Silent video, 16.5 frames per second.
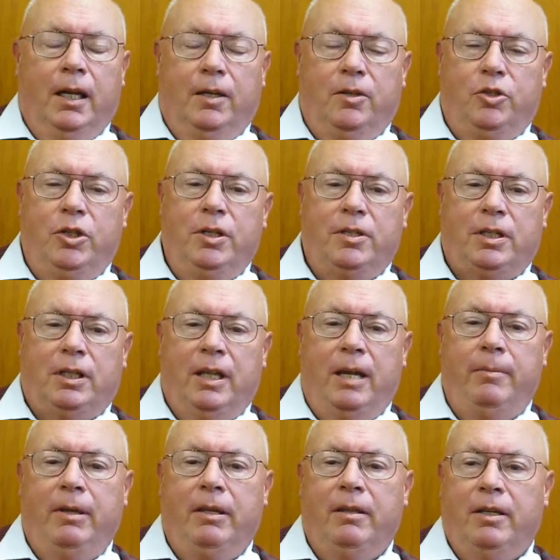And she's
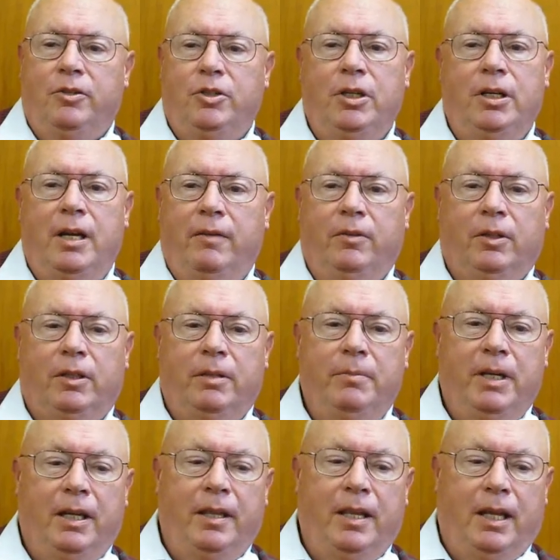claiming that she never
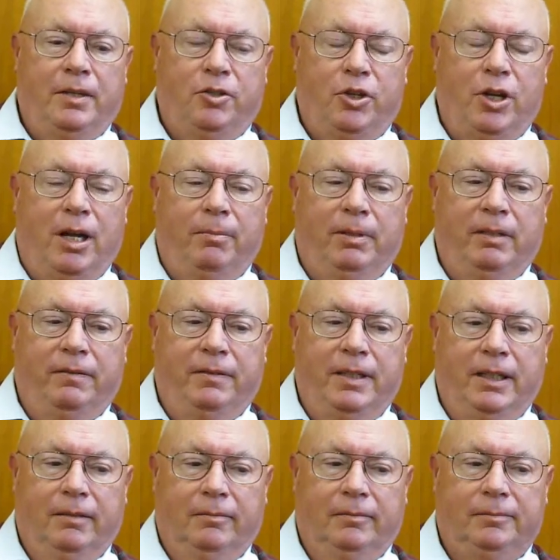committed that
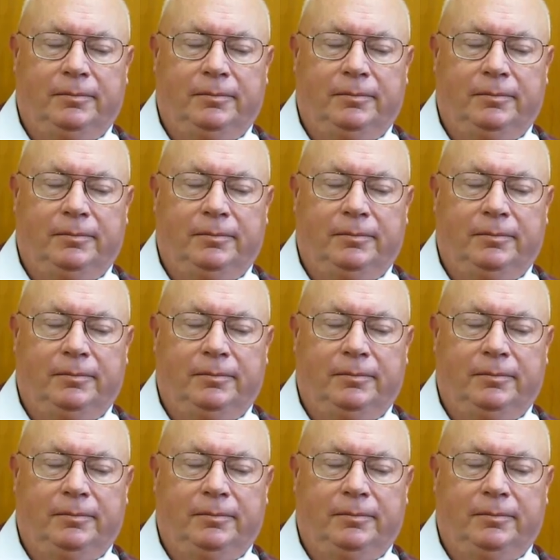shoplifting.